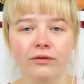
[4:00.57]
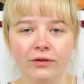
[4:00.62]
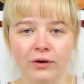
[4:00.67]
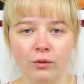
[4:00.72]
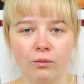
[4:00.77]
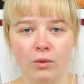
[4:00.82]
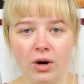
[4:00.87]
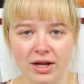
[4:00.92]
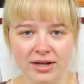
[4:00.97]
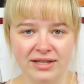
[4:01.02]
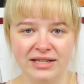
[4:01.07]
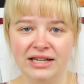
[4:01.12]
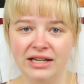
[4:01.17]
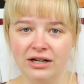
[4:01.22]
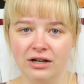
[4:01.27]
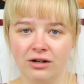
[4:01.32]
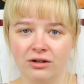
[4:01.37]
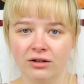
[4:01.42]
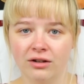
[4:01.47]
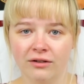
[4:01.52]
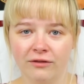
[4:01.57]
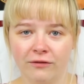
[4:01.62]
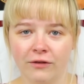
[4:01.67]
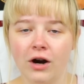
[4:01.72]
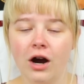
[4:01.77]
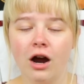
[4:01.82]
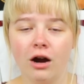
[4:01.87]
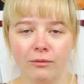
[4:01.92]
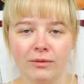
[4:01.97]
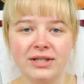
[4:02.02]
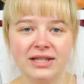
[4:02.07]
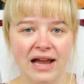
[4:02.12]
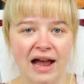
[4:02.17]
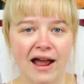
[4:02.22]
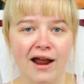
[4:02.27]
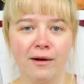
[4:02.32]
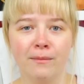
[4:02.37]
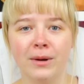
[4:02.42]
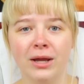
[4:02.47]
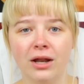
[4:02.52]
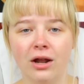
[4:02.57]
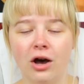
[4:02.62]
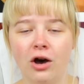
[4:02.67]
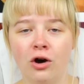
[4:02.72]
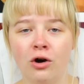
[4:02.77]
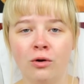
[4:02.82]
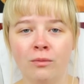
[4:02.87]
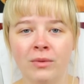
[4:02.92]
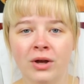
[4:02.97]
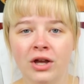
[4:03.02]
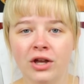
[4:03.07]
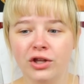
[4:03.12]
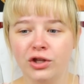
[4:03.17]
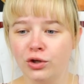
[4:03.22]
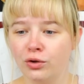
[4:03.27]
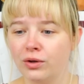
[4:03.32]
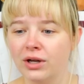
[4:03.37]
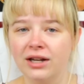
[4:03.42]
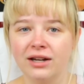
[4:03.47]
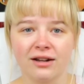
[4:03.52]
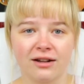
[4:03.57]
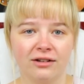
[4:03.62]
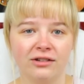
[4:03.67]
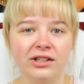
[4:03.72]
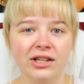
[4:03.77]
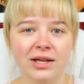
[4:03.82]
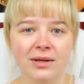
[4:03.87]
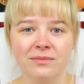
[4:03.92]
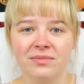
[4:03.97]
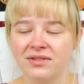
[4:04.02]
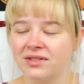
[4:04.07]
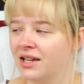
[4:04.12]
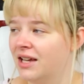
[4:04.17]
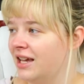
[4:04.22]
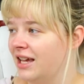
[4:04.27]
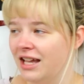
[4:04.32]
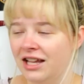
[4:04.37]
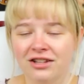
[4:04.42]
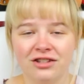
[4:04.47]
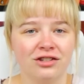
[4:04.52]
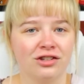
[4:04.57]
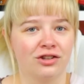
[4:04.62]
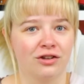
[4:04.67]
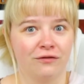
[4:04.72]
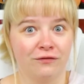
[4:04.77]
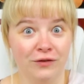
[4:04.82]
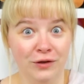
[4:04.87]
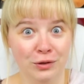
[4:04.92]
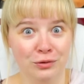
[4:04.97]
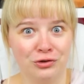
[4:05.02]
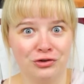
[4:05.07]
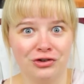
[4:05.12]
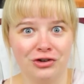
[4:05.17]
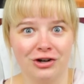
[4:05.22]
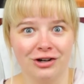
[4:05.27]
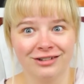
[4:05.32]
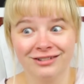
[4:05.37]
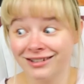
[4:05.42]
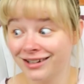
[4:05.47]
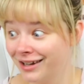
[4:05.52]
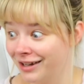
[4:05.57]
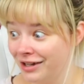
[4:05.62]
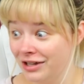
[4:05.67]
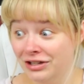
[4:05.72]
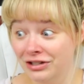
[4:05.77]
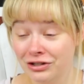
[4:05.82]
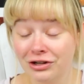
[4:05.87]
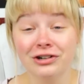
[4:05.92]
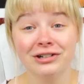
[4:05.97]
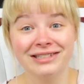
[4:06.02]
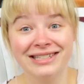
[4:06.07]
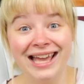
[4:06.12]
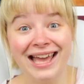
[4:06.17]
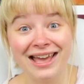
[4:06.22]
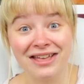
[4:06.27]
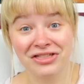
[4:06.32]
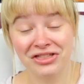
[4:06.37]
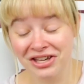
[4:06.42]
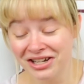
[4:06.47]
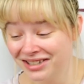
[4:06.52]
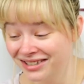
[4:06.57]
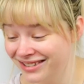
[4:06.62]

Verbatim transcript: for one deal. For our retirement home, you get a glimpse into the future, your death.